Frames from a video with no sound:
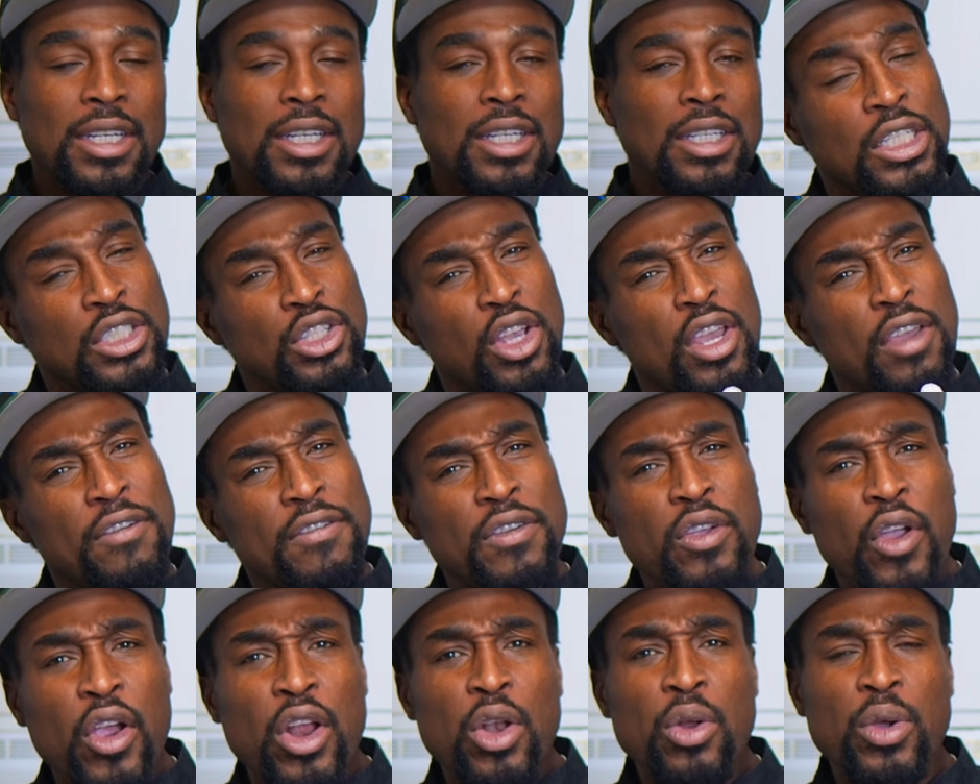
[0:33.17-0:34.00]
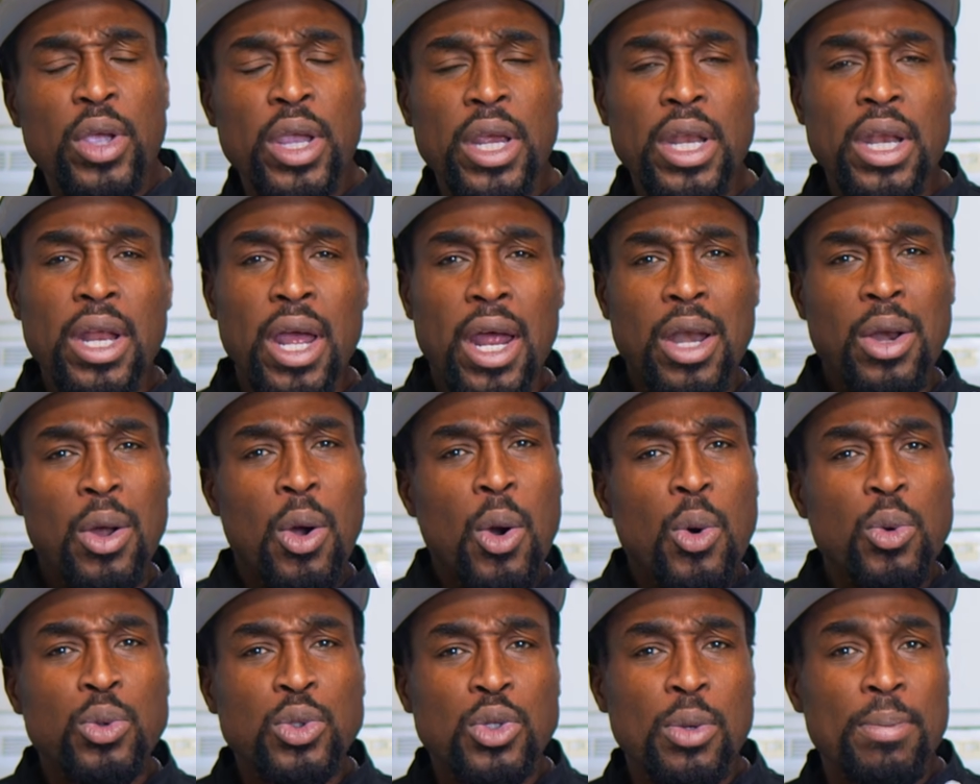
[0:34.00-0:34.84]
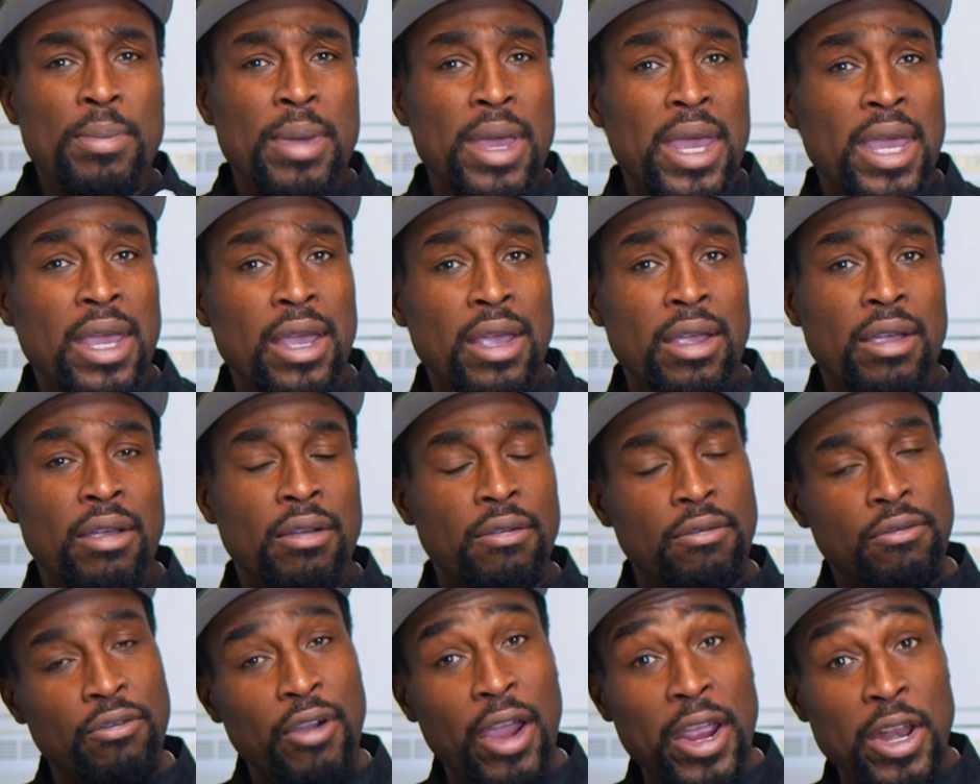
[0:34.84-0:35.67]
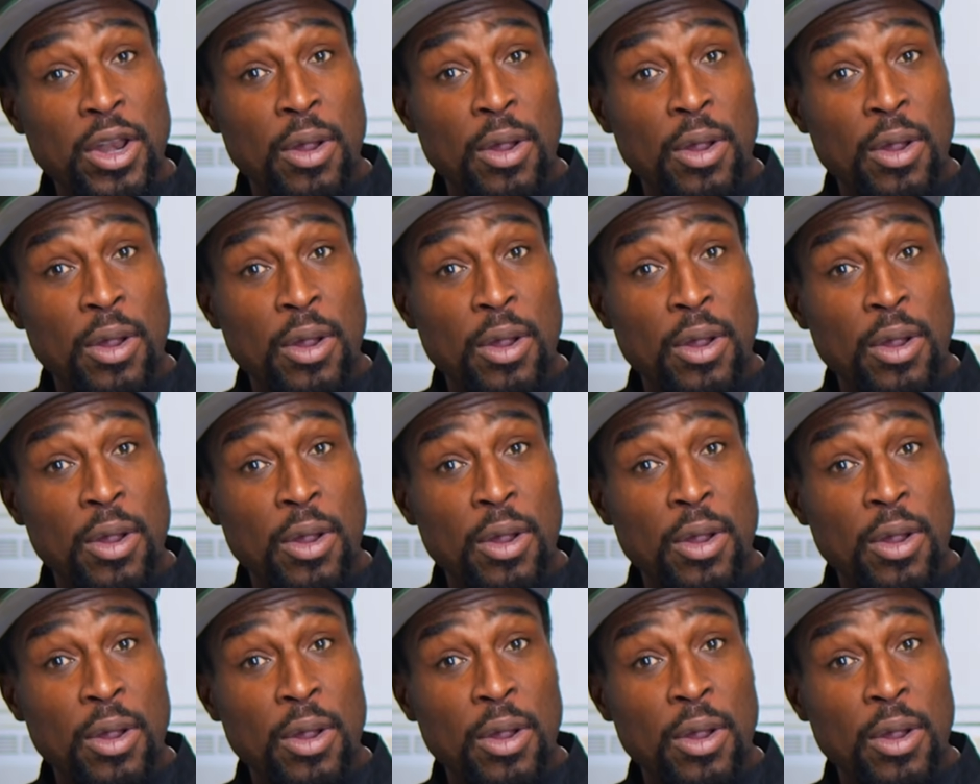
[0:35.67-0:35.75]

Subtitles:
So if you are looking on how to make fried